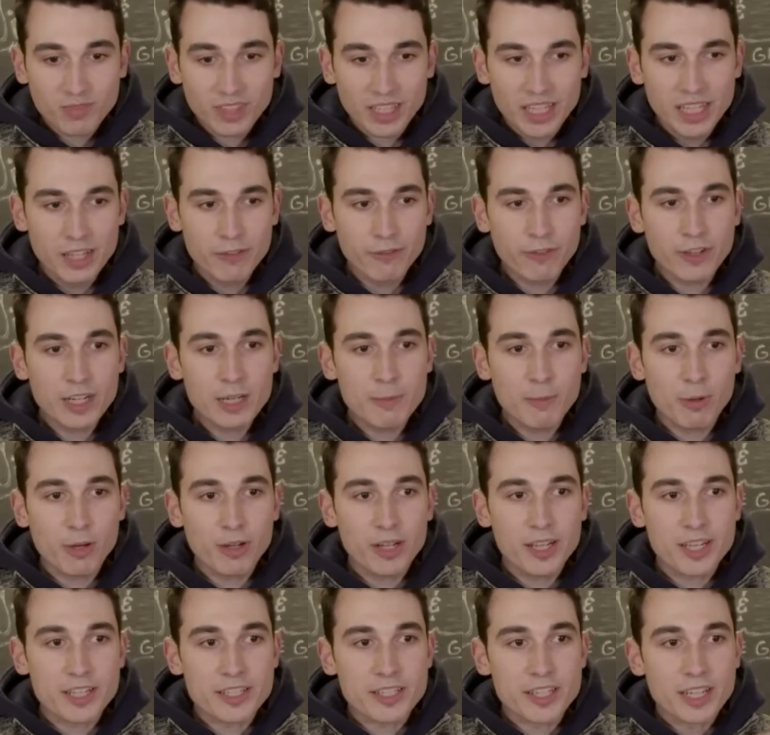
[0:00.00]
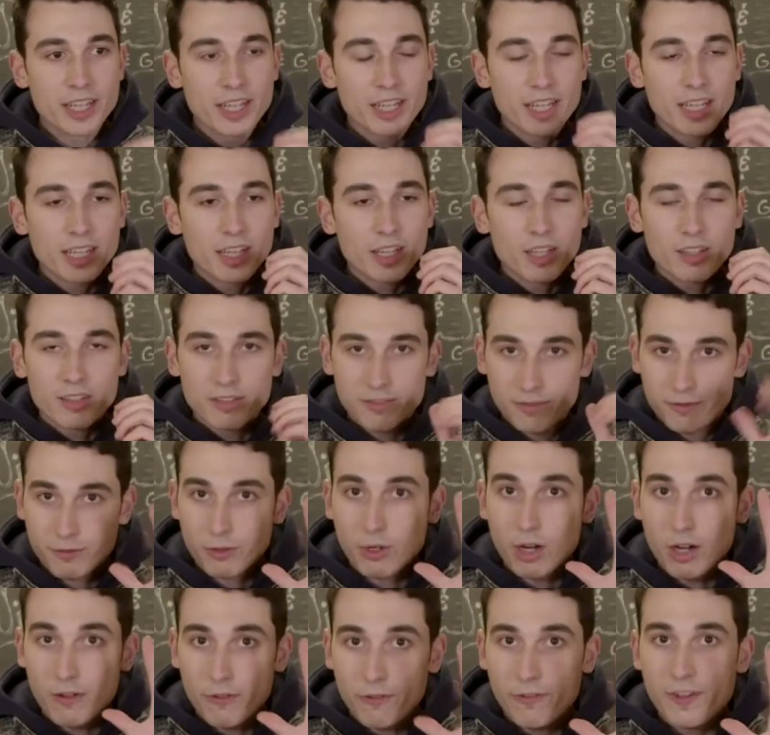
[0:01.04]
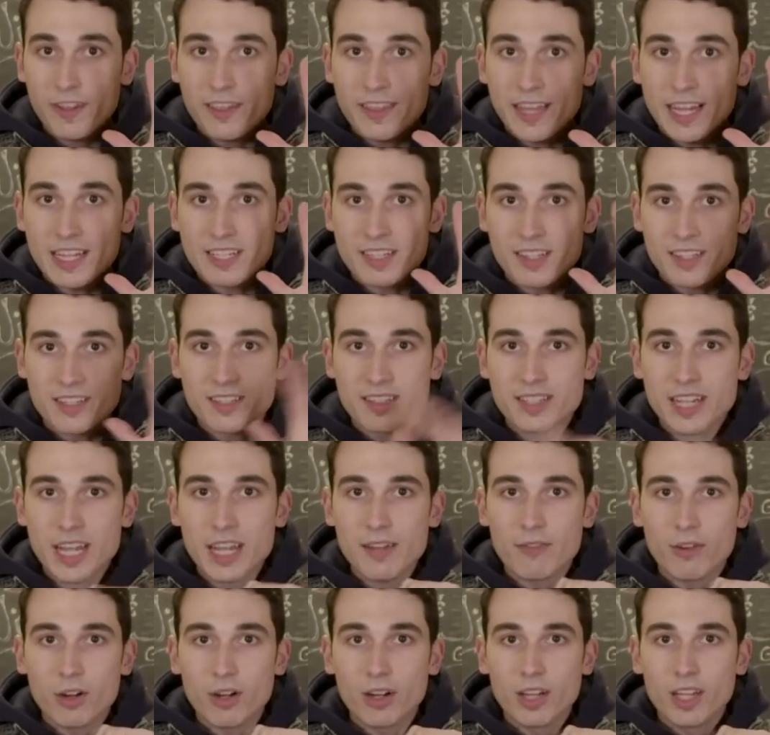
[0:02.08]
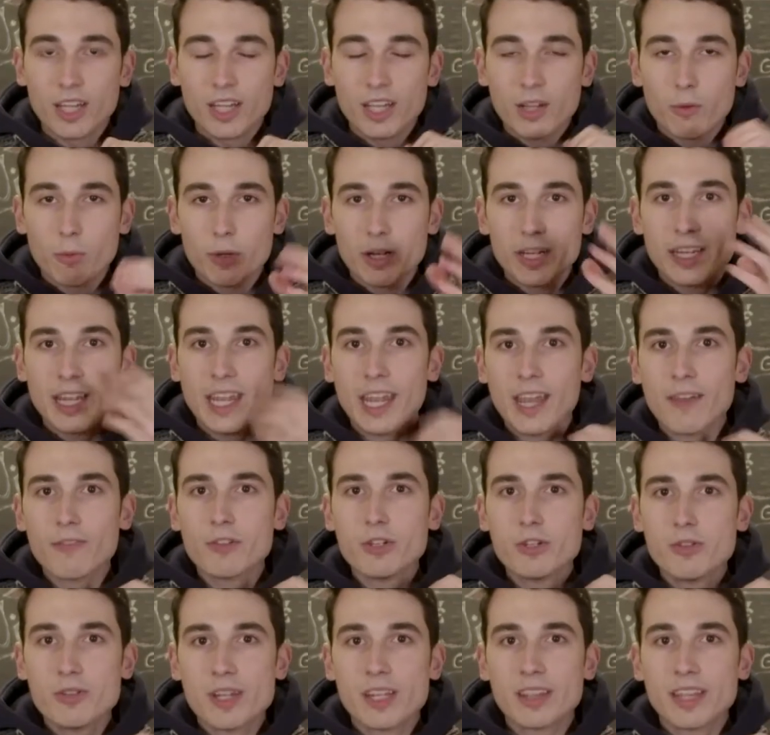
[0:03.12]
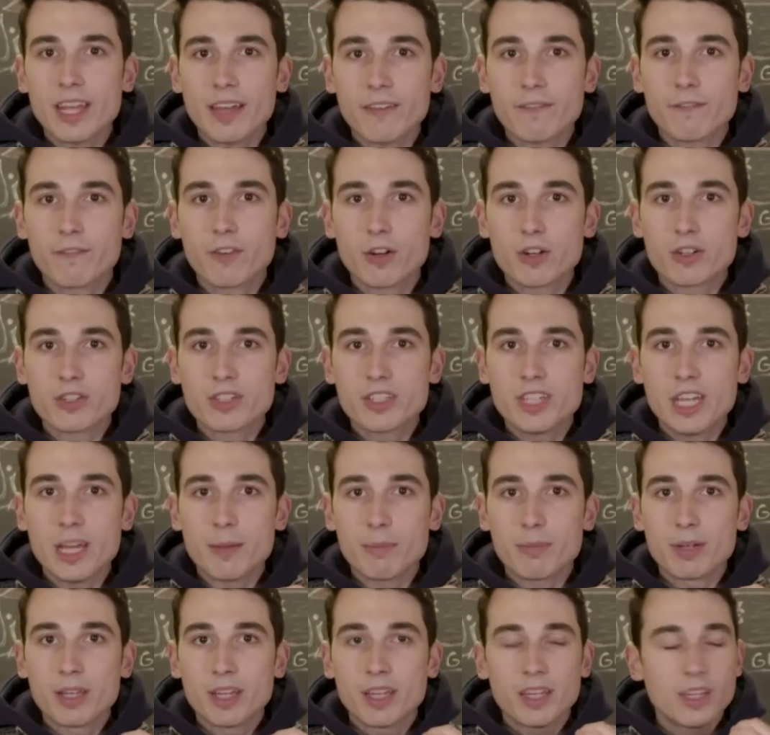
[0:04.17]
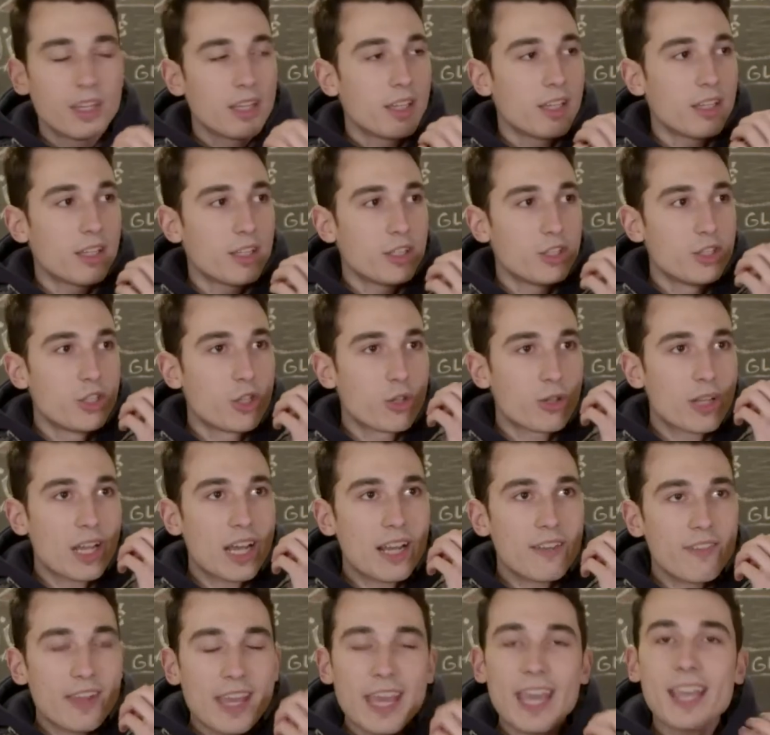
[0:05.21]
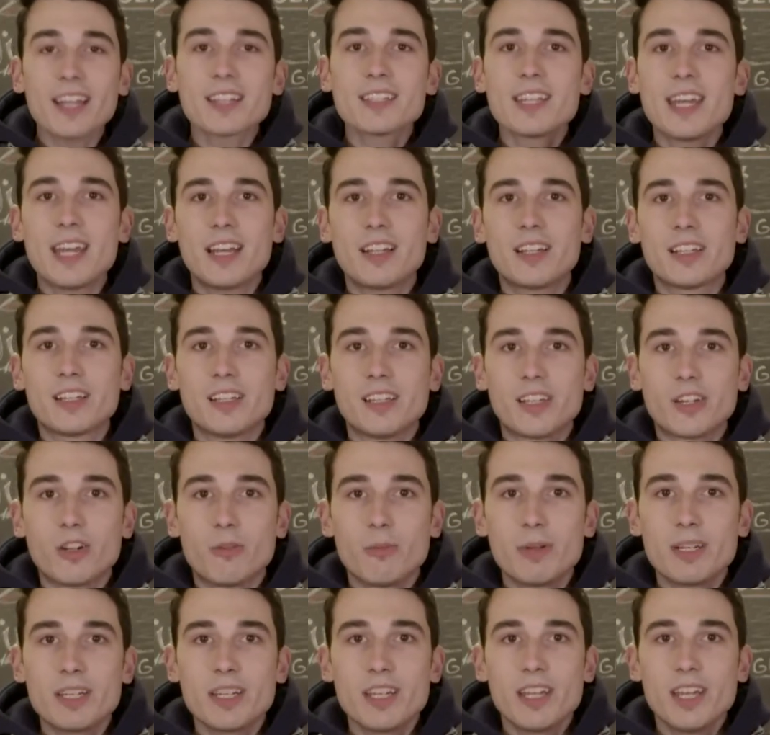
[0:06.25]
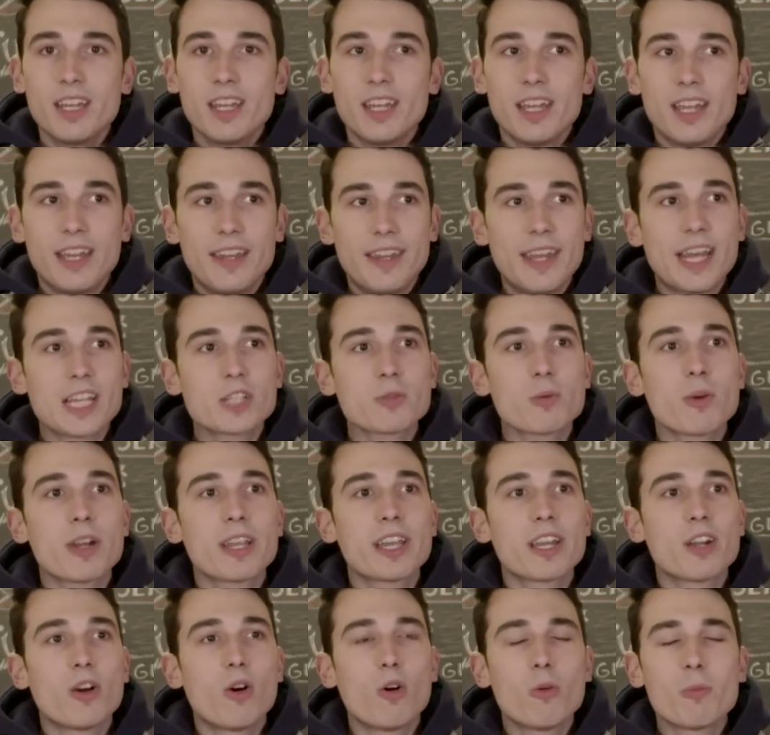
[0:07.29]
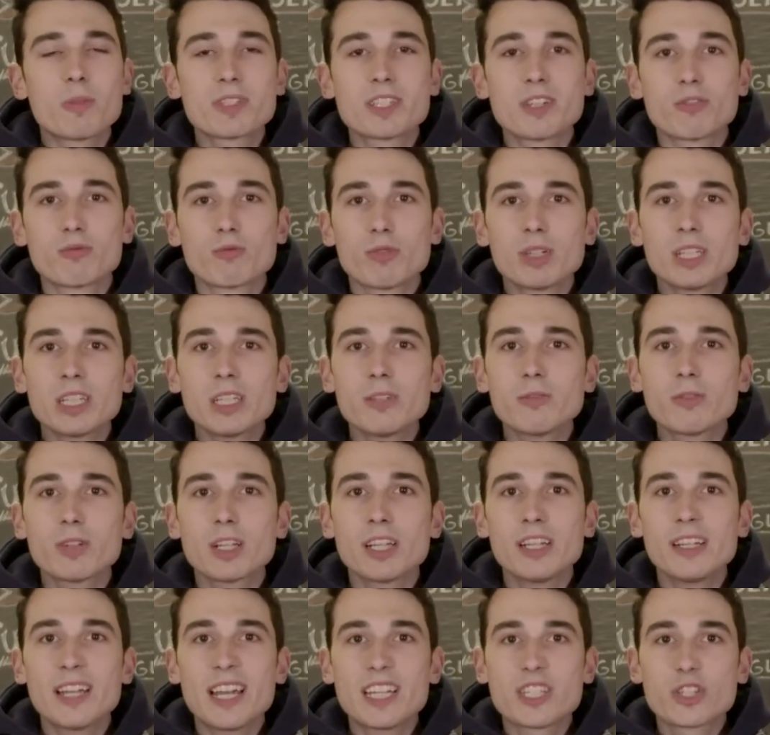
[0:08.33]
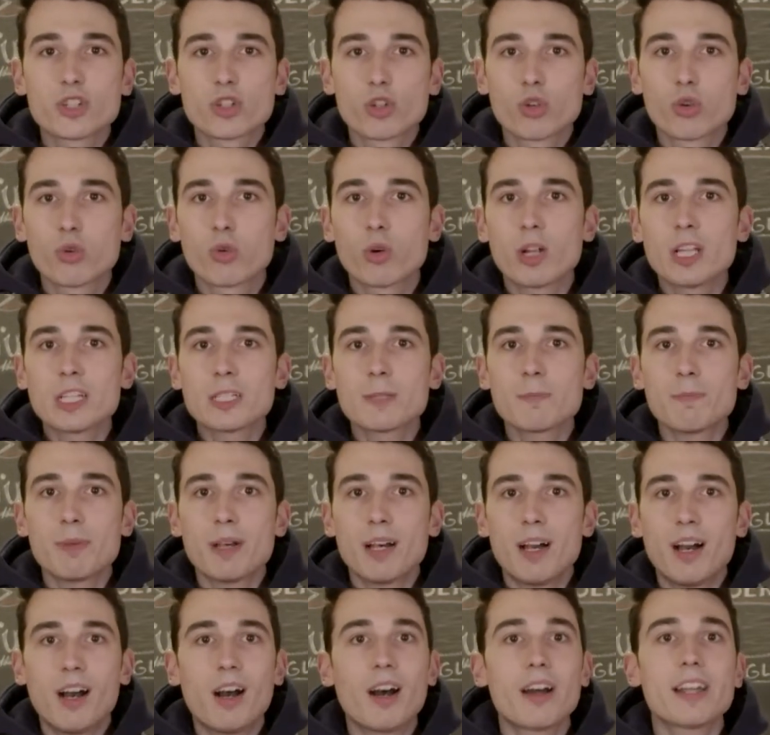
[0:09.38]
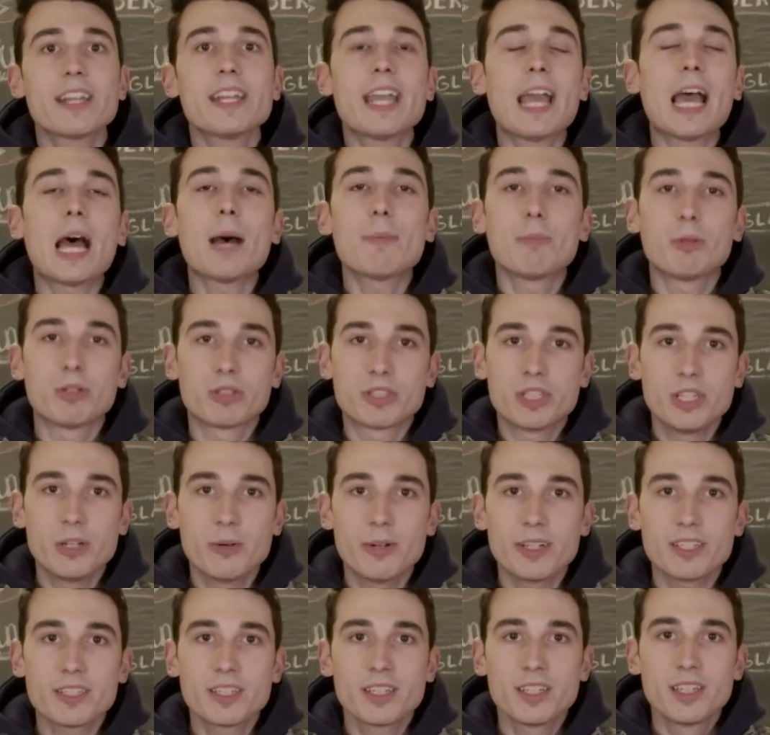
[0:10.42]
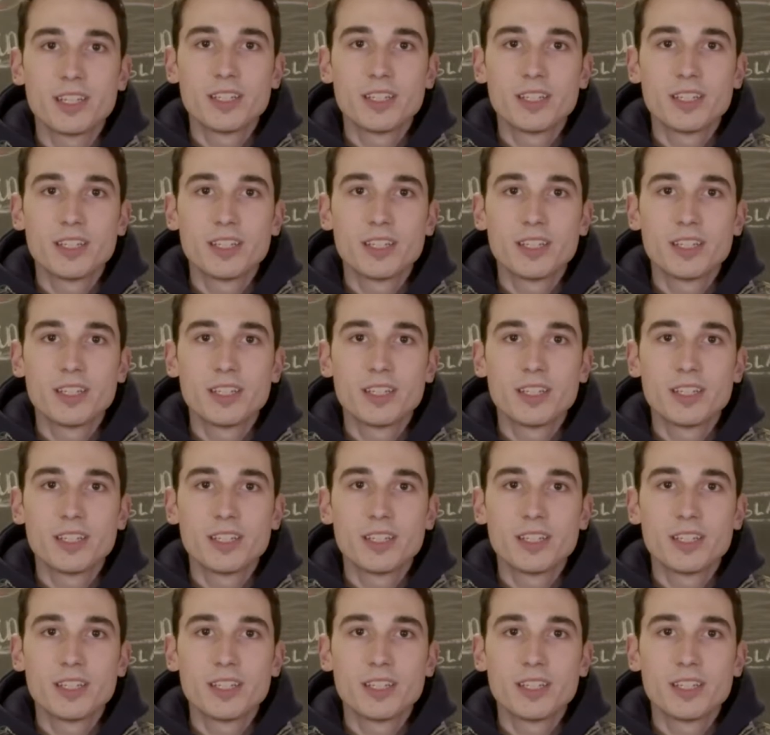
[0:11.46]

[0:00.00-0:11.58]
And the funny part is, for our 5th S, the savor, after you take that first sip, you're kind of exhaling a little bit. And that's where I get almost a really, really nice crisp honey apple to it.